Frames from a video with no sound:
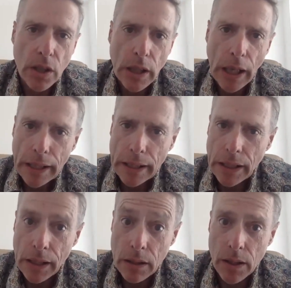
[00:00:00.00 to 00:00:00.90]
and
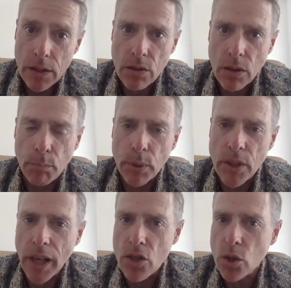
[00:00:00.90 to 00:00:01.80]

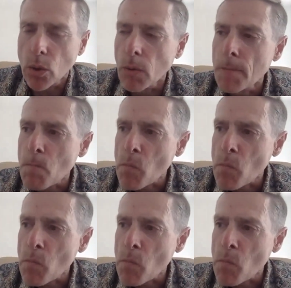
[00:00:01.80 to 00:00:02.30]
potential